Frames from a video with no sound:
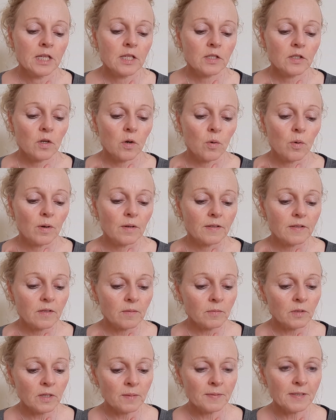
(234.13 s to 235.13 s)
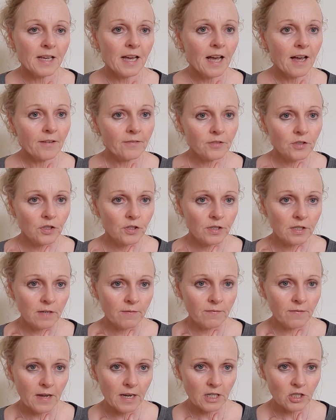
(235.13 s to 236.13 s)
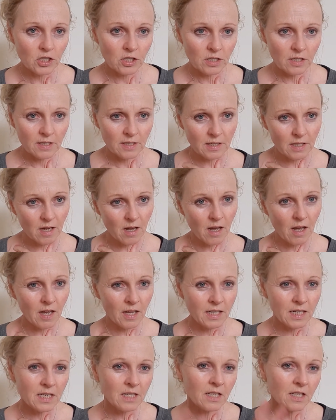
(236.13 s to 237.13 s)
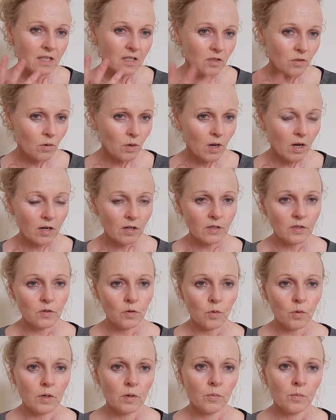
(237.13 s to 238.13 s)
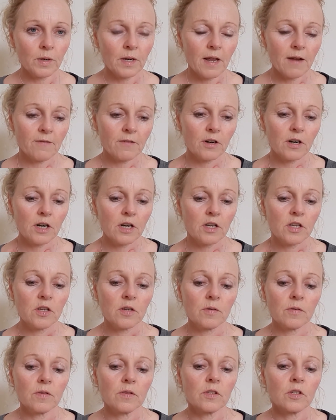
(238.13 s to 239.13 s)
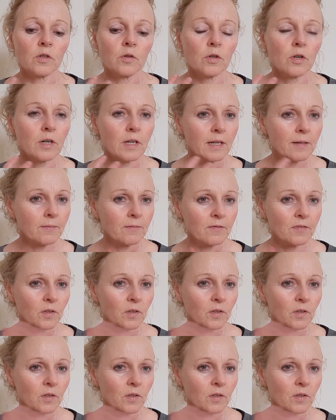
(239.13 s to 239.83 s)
So sometimes after an infection has gone and it's no longer sore and whatever, you know, your lymph